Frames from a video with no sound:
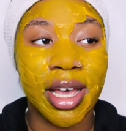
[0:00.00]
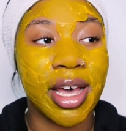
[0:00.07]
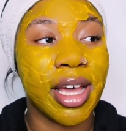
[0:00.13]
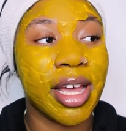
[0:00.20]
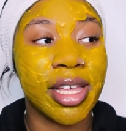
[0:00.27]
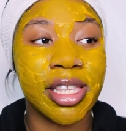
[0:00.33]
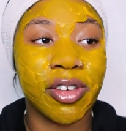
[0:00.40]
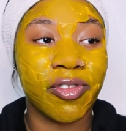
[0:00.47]

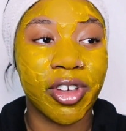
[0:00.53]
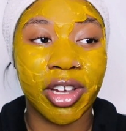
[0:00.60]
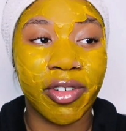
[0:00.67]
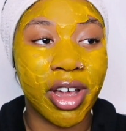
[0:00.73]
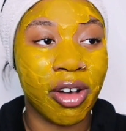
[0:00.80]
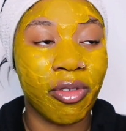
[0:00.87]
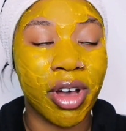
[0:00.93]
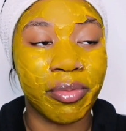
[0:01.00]
I need to figure
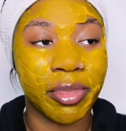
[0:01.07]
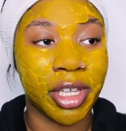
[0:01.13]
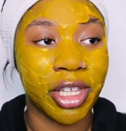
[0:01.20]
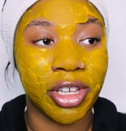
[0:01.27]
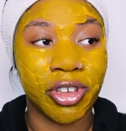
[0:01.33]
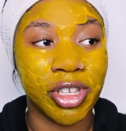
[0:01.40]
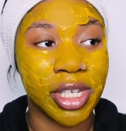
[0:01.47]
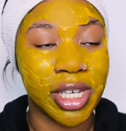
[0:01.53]
out what I'm going
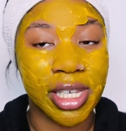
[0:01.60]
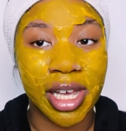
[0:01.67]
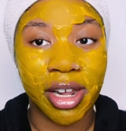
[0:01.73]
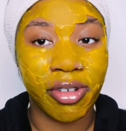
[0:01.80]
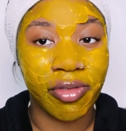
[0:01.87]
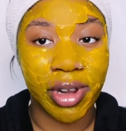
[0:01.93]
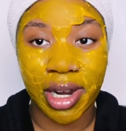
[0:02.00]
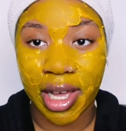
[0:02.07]
to use because I
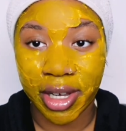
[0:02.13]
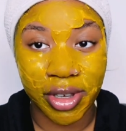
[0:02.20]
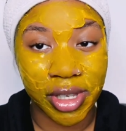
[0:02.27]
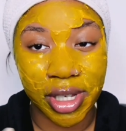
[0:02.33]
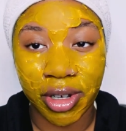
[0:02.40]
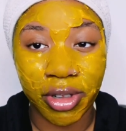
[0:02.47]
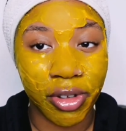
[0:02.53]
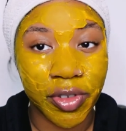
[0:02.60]
don't really like
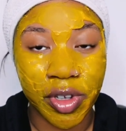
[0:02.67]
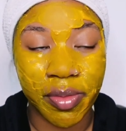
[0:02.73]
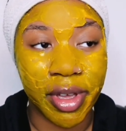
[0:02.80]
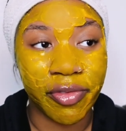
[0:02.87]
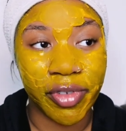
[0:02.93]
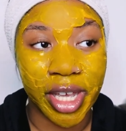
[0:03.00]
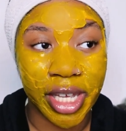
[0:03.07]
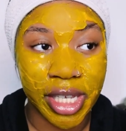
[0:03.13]
using cloths on my
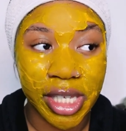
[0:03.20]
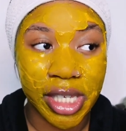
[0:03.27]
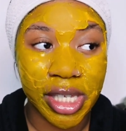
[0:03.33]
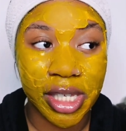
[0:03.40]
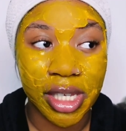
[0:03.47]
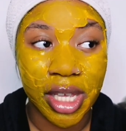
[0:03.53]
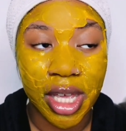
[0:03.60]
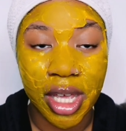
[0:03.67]

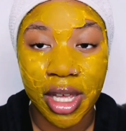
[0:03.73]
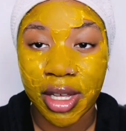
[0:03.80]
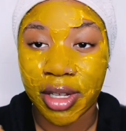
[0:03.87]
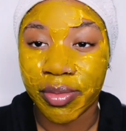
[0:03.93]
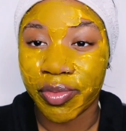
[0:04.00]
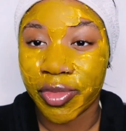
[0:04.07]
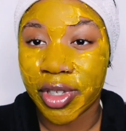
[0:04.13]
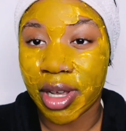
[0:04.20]
face,
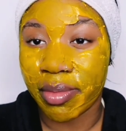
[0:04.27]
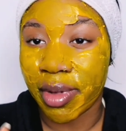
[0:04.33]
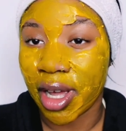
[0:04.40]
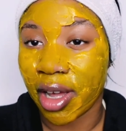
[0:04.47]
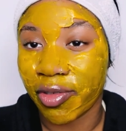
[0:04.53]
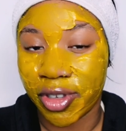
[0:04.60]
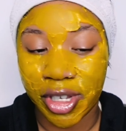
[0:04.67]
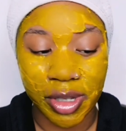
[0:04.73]
so I might
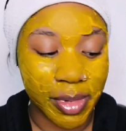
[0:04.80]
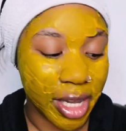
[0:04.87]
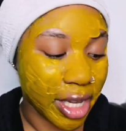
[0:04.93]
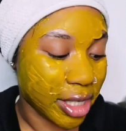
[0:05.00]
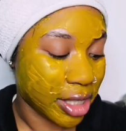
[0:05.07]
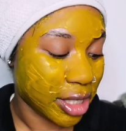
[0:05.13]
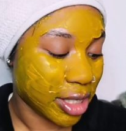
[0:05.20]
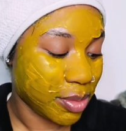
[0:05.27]
have to use my
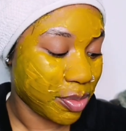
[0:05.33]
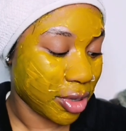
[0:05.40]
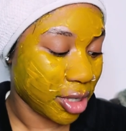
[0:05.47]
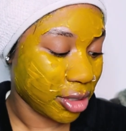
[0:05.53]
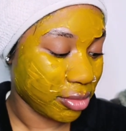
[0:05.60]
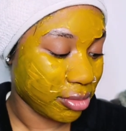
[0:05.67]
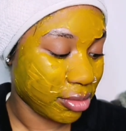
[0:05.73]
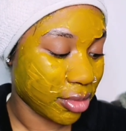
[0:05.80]
hands,
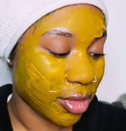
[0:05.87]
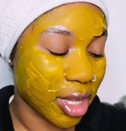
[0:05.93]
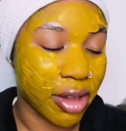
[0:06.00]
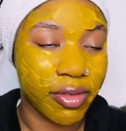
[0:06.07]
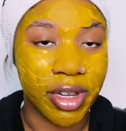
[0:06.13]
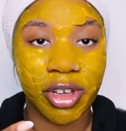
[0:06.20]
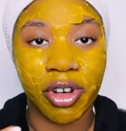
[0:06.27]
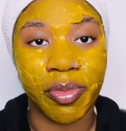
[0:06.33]
but I
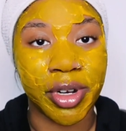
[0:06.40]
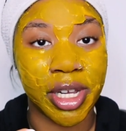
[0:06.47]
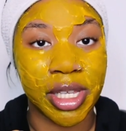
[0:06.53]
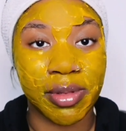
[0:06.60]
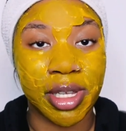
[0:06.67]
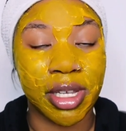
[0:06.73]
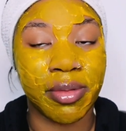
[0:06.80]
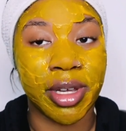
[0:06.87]
really hope it doesn't
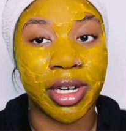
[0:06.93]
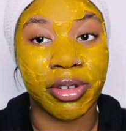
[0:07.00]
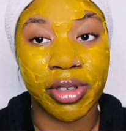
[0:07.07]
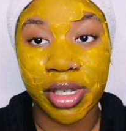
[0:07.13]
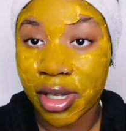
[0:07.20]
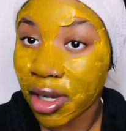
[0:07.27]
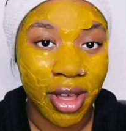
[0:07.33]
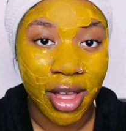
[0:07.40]
mess up my
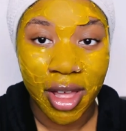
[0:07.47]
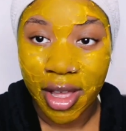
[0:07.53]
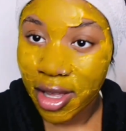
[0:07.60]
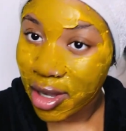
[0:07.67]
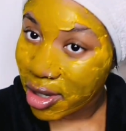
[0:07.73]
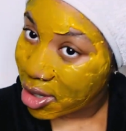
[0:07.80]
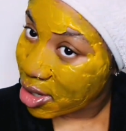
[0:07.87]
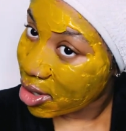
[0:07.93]
nails.
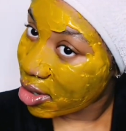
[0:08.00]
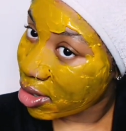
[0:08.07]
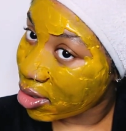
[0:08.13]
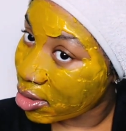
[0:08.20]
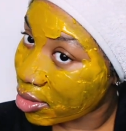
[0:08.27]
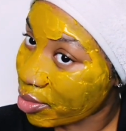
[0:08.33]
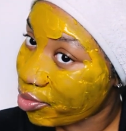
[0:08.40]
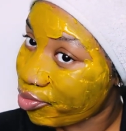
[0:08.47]

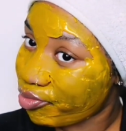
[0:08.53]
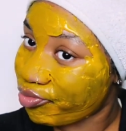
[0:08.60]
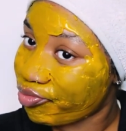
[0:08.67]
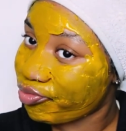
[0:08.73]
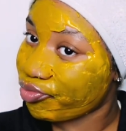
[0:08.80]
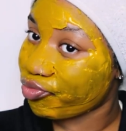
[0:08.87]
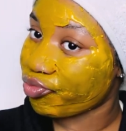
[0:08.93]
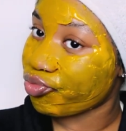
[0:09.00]
So
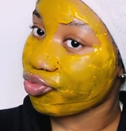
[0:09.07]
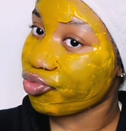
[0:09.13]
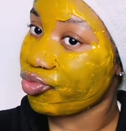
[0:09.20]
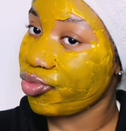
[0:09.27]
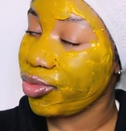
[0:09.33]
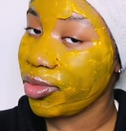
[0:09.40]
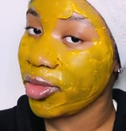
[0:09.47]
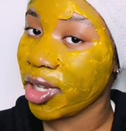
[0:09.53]

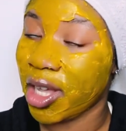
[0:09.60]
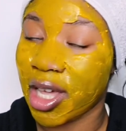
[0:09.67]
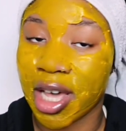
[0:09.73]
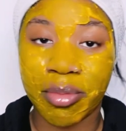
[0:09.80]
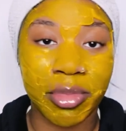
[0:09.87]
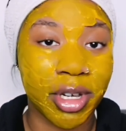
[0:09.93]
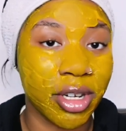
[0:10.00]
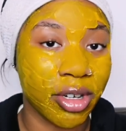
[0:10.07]
yeah,
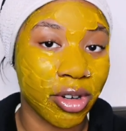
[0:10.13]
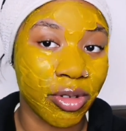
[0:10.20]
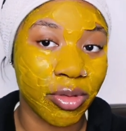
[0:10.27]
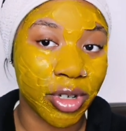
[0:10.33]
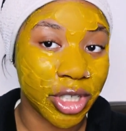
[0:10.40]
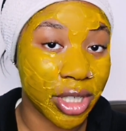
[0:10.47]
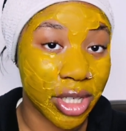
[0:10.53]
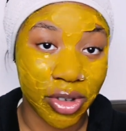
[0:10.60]
I'm gonna go
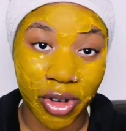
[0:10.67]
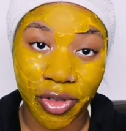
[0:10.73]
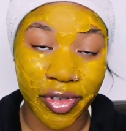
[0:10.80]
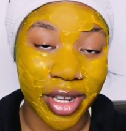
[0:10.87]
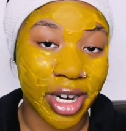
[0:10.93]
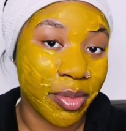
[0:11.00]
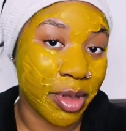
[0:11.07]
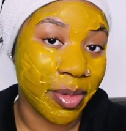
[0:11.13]
wash this off
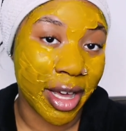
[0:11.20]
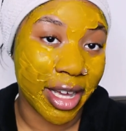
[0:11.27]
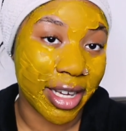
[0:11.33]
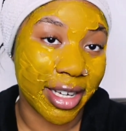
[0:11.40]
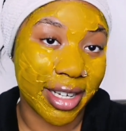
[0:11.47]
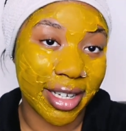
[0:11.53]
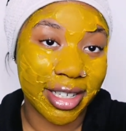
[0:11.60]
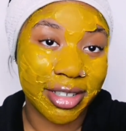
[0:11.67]
and I'll be
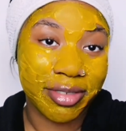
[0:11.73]
back.